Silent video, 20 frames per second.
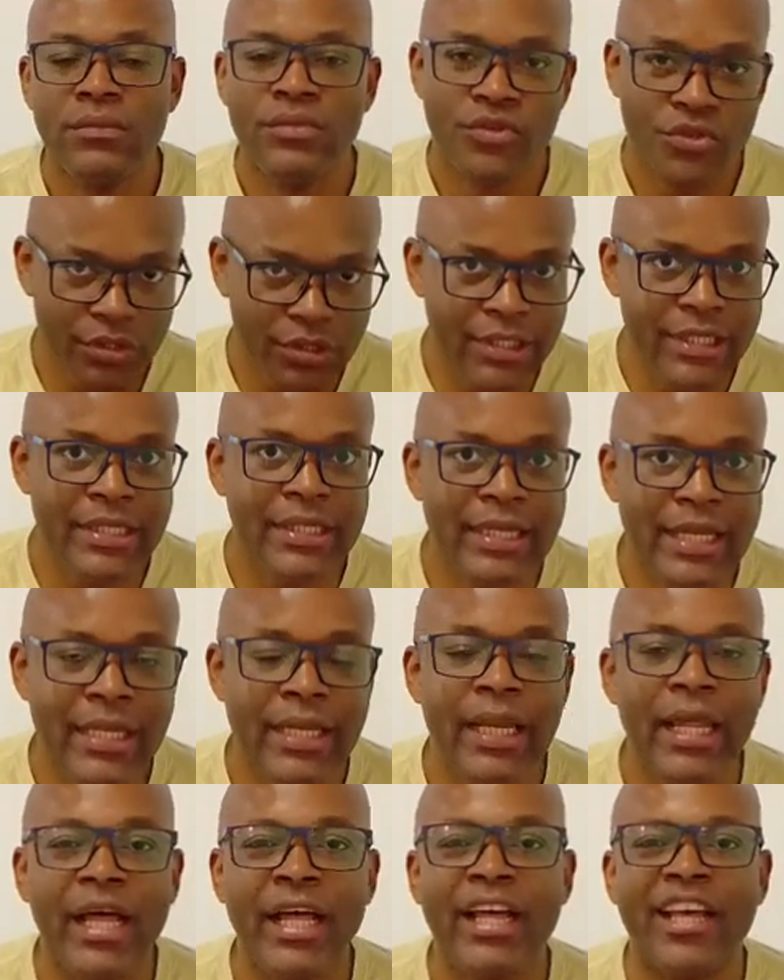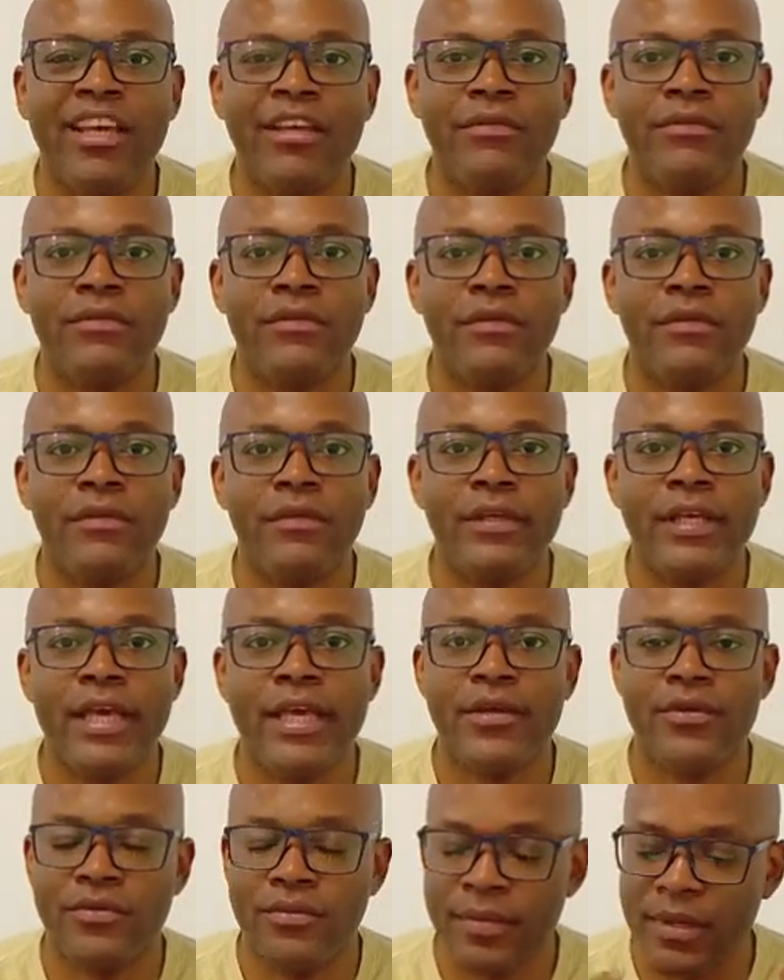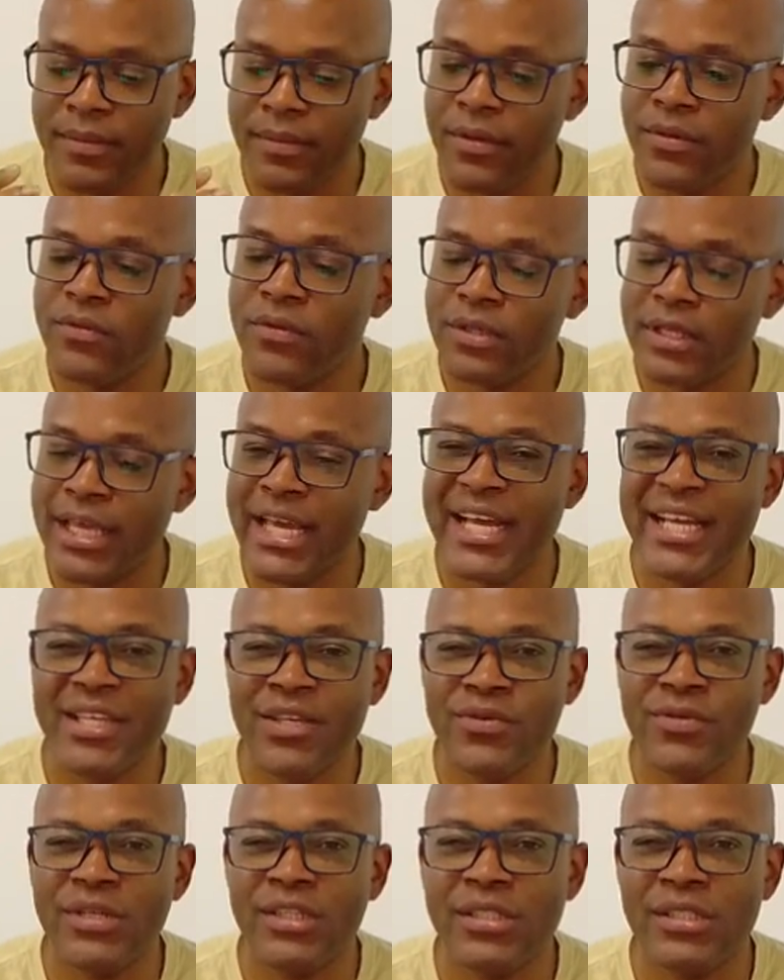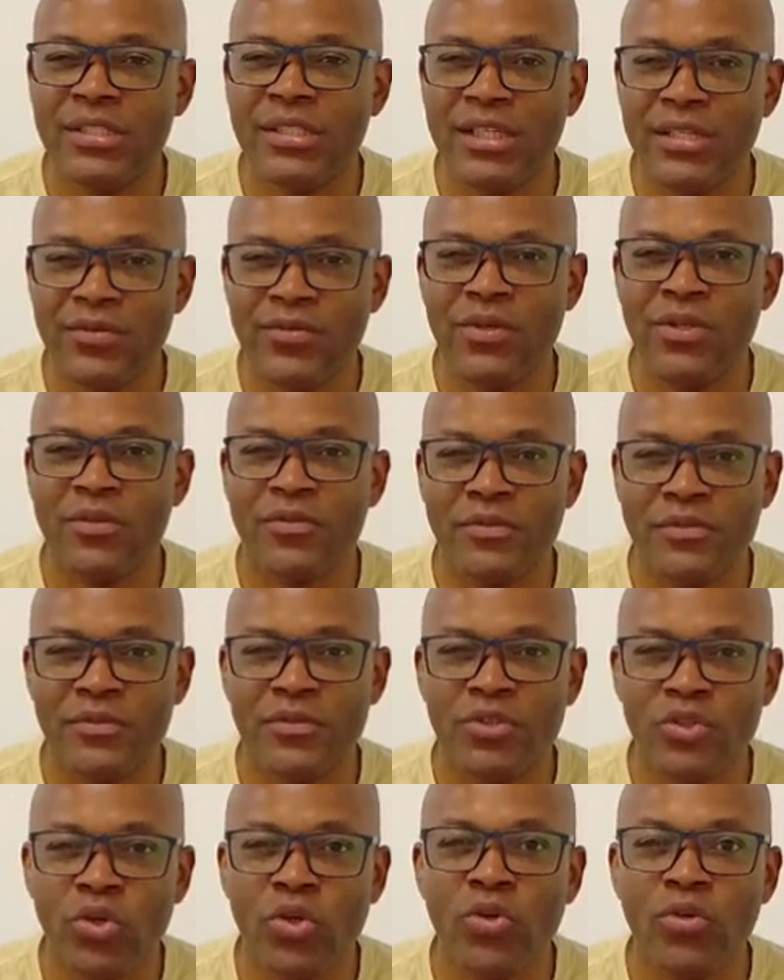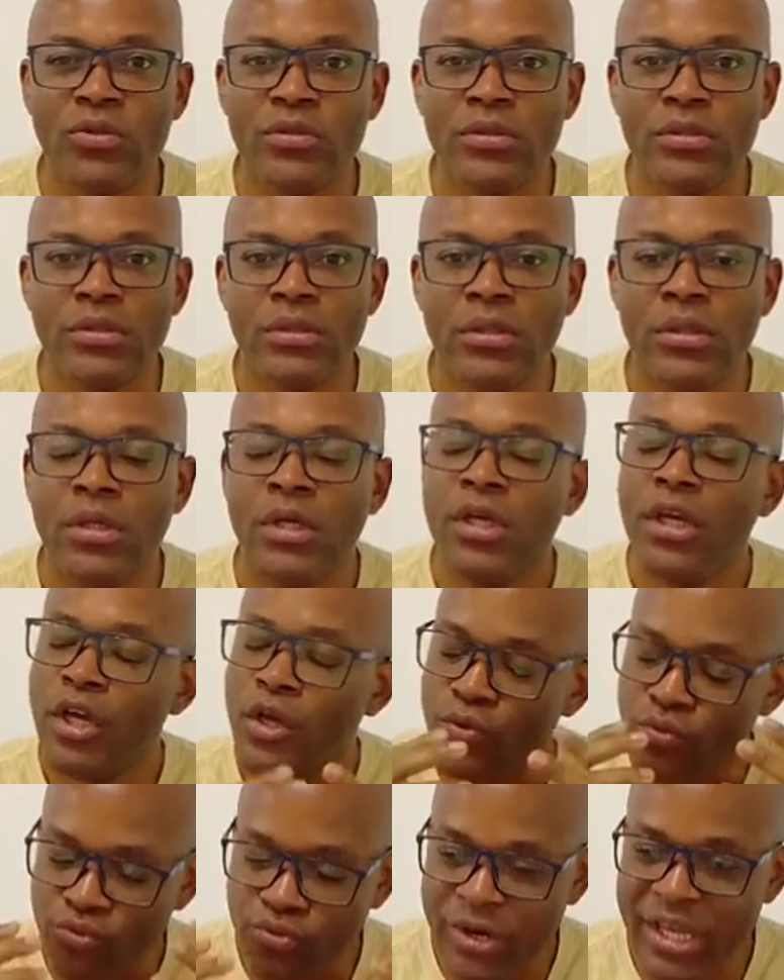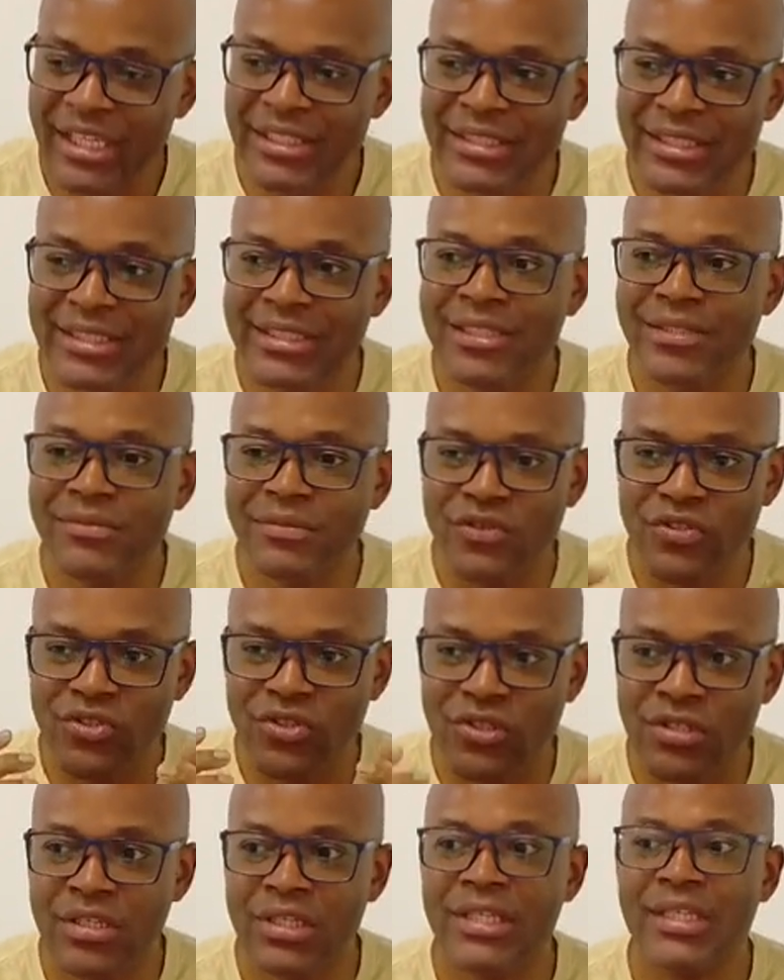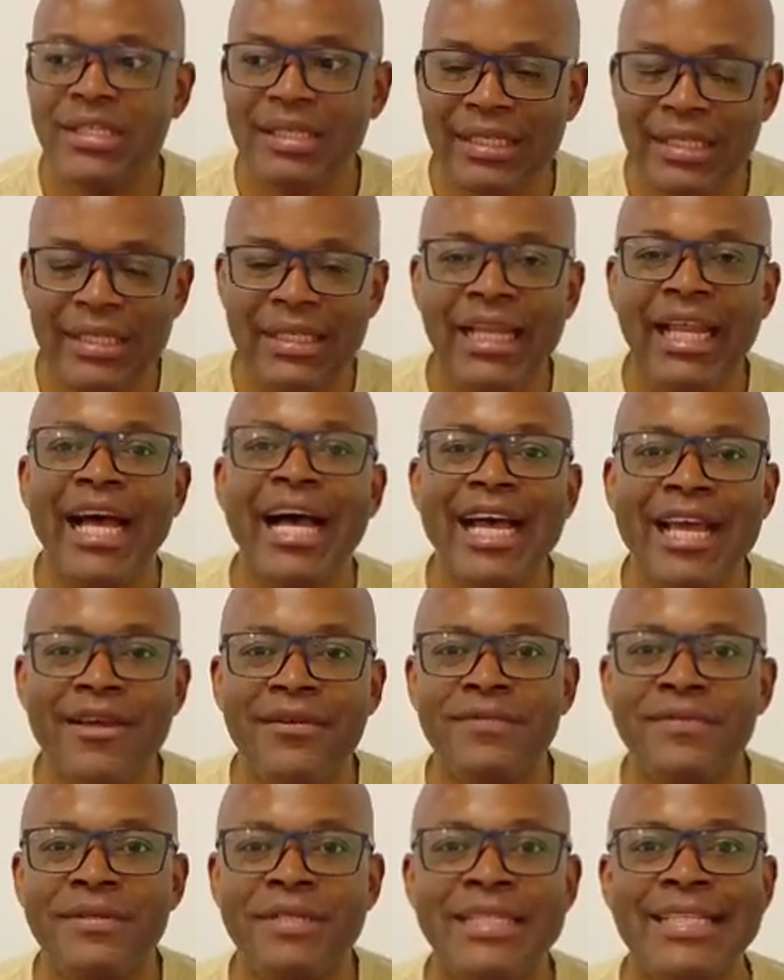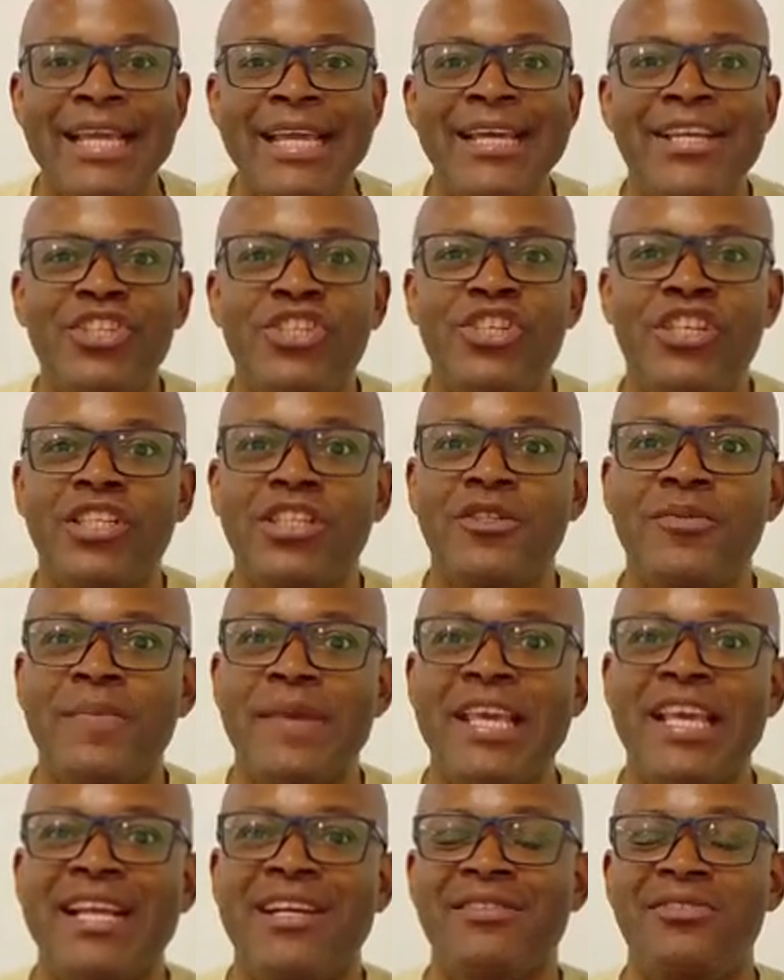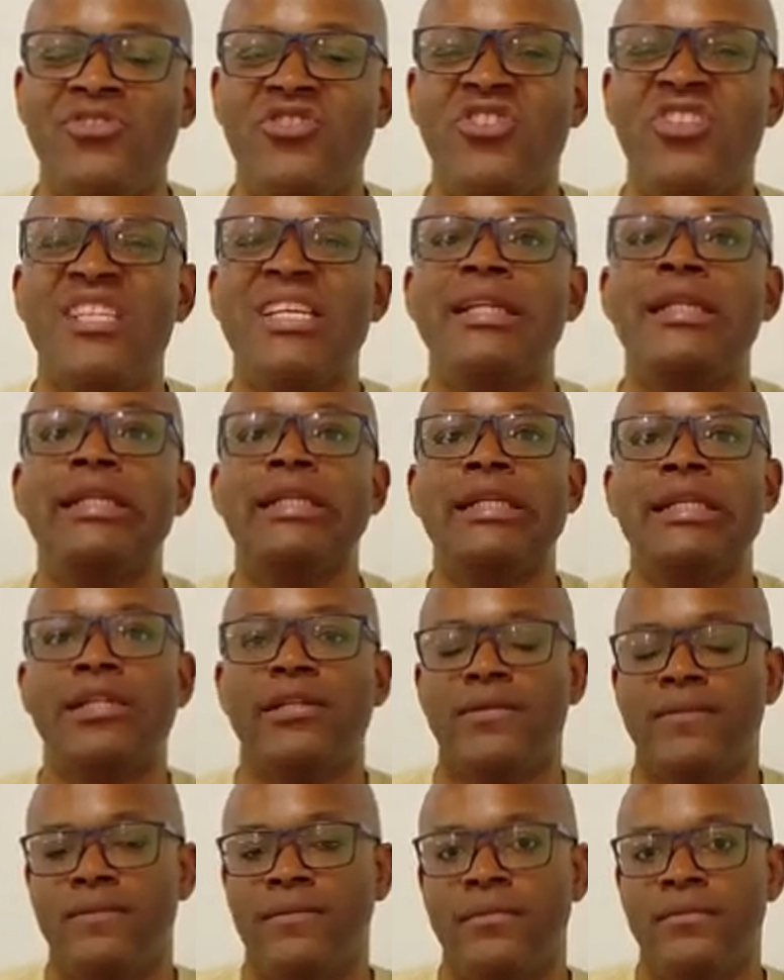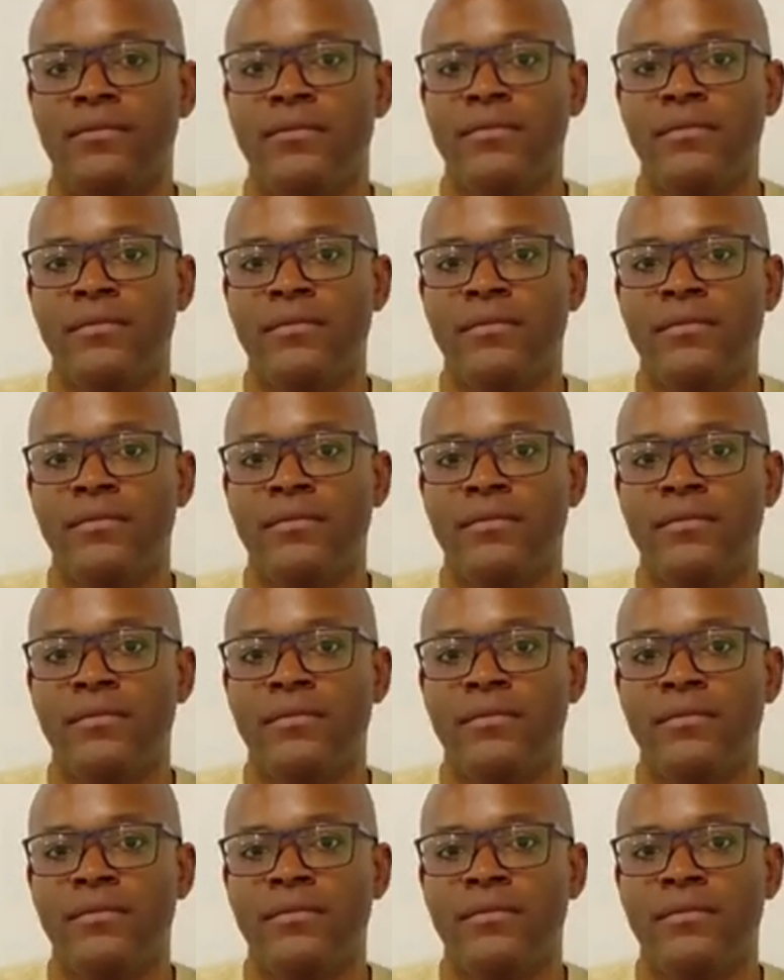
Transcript: is still alive. Yeah, remember what Kanye West said in one of his songs? Racism is still alive. They just be concealing it.